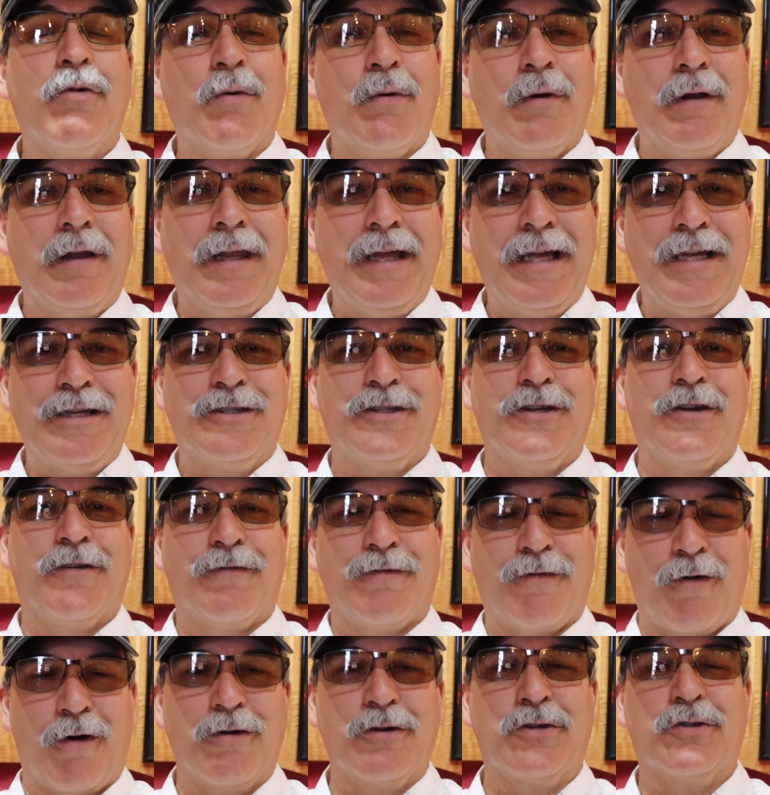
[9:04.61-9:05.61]
release their
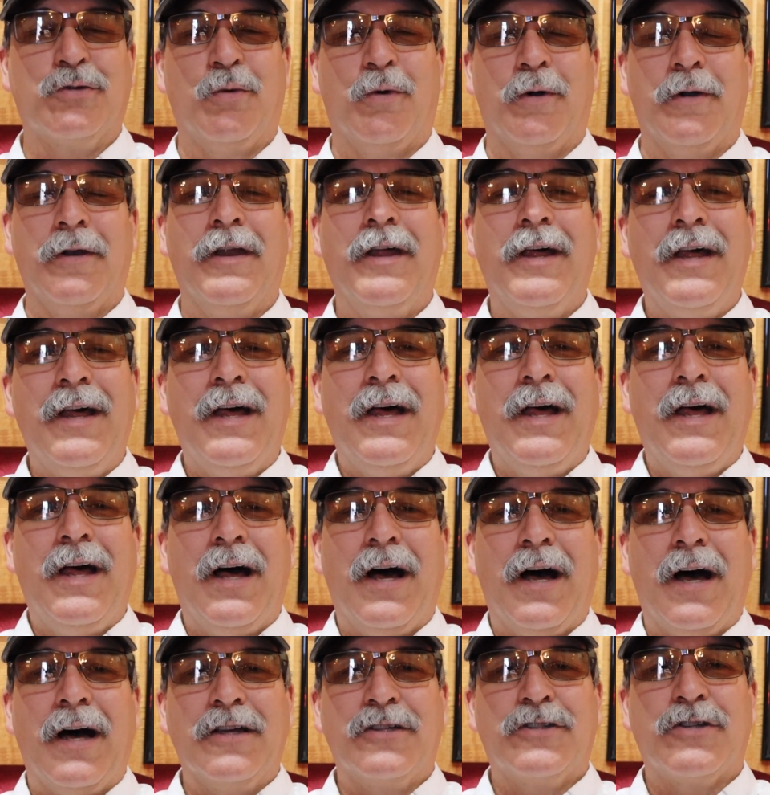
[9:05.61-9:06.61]
first one.
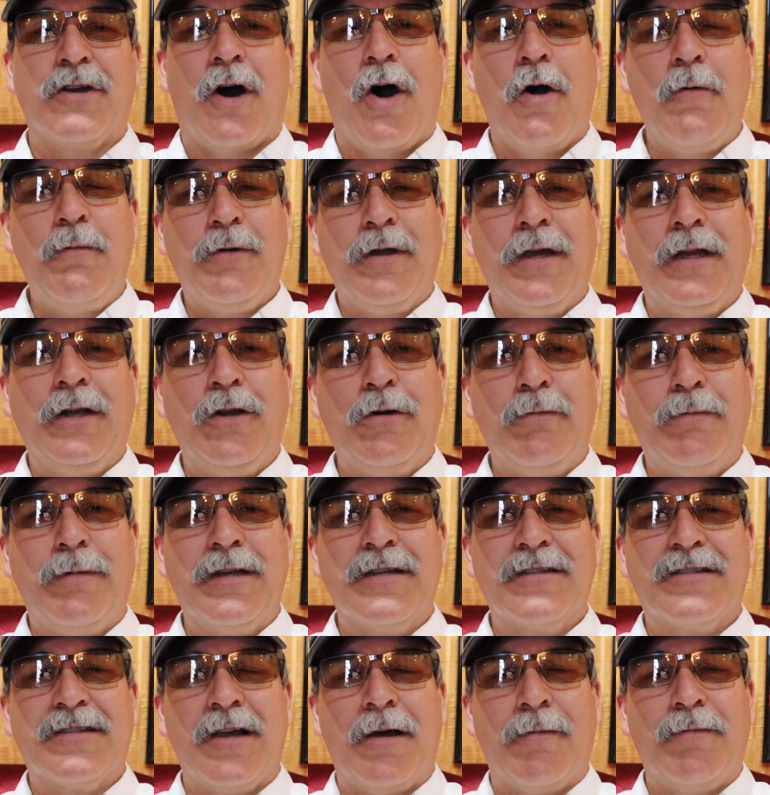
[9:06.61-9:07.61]
So I hope you get a little bit
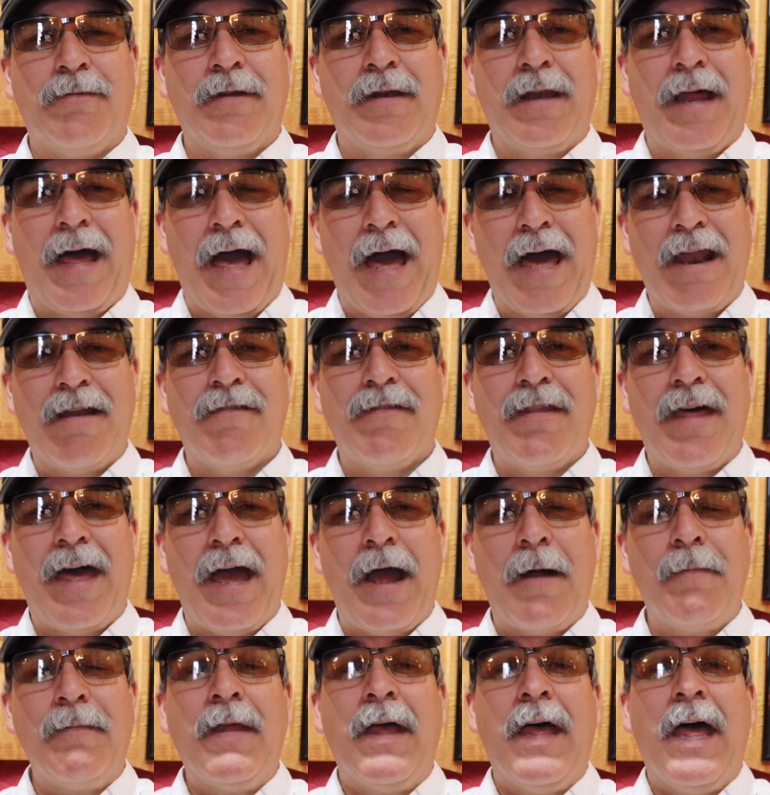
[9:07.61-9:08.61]
of something out of
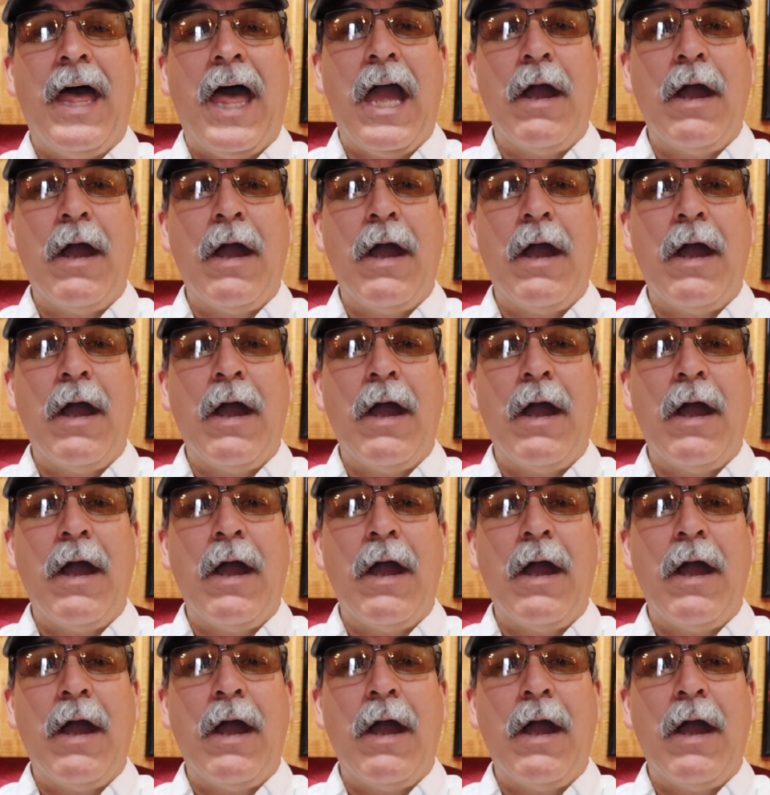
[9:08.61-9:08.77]
that.